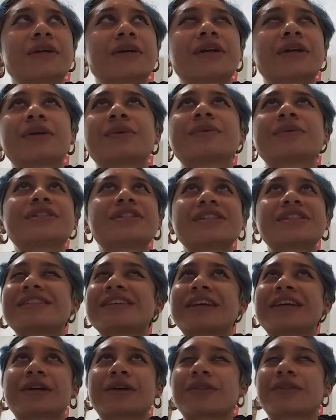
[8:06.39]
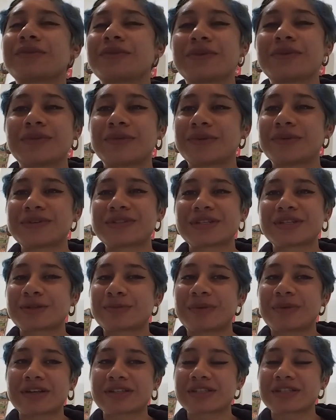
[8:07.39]
it was just like a through and through such a
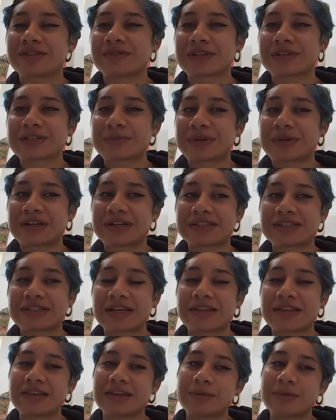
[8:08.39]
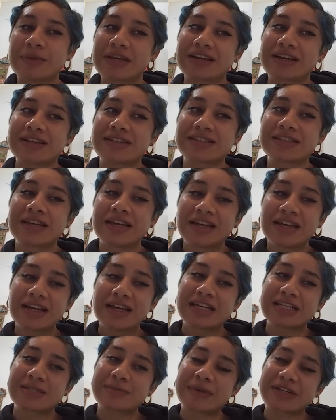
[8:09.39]
positive experience. I think because
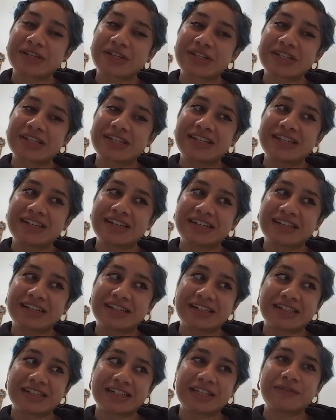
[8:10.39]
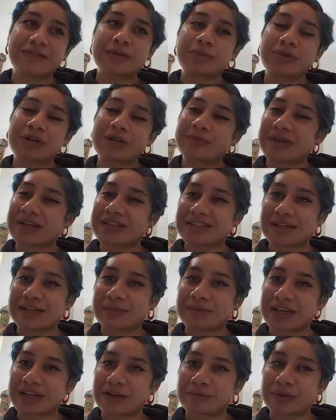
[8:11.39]
especially uh, even
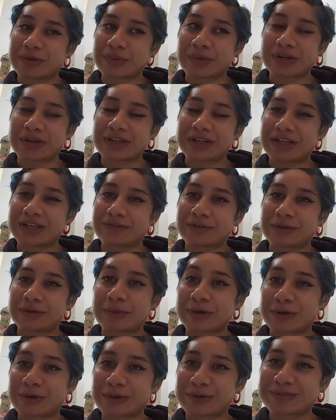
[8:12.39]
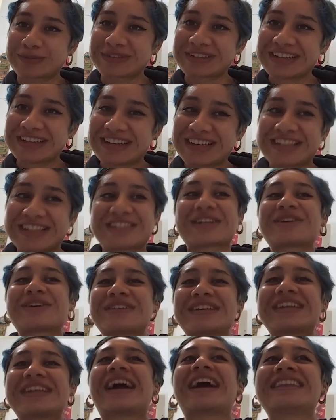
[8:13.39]
pre-pandemic, I've been working from home. So I
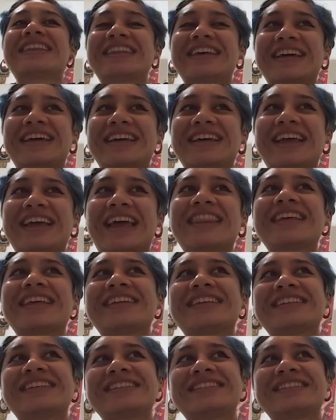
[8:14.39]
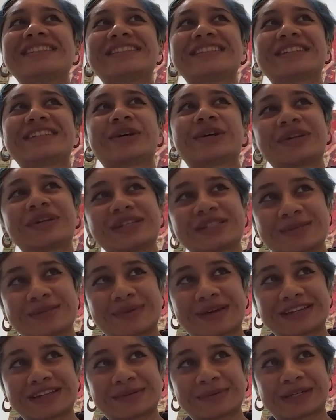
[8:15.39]
already had like, and then going into the
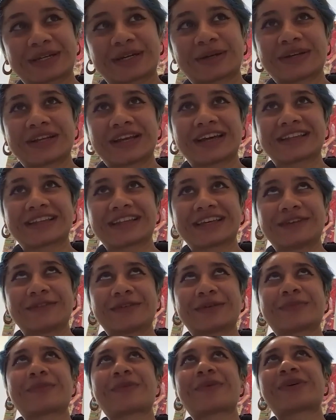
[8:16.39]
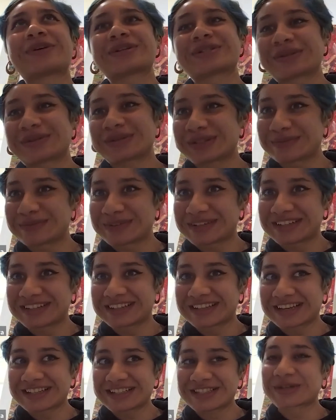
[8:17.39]
pandemic, I already had like even more so limited
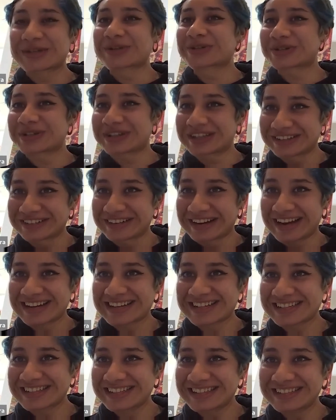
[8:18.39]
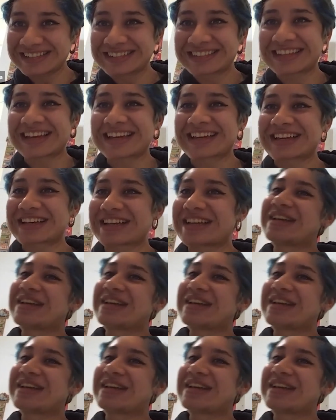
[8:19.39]
like social interaction, or like,